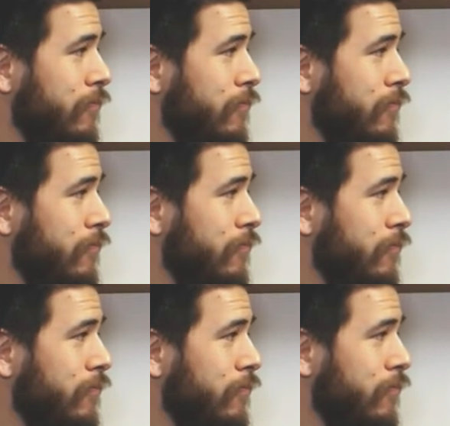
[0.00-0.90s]

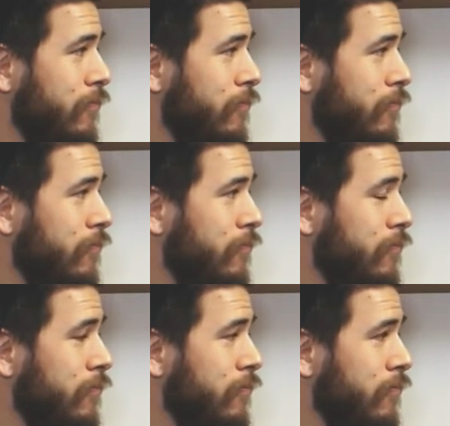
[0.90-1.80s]

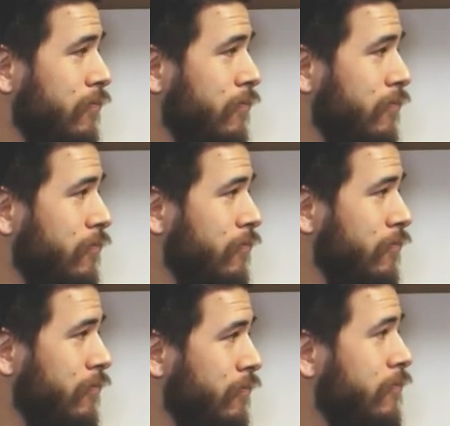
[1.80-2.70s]

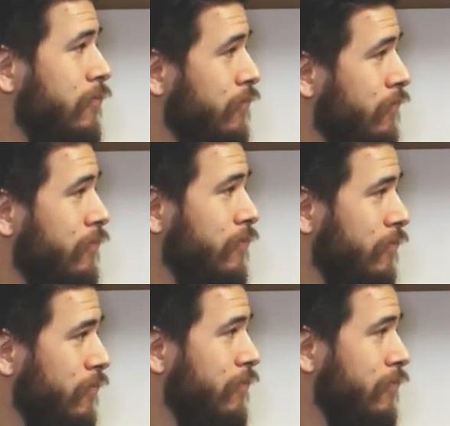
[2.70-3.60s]

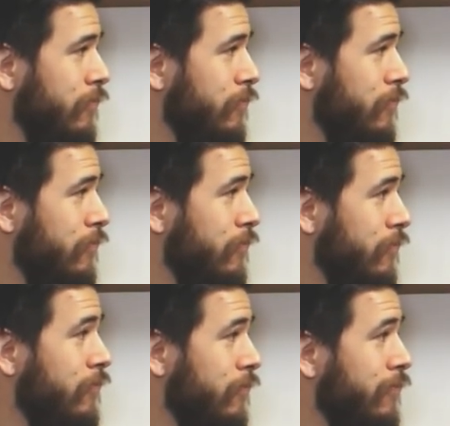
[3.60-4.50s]

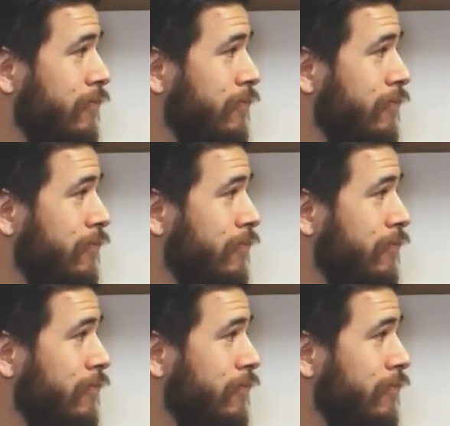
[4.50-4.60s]
(silent)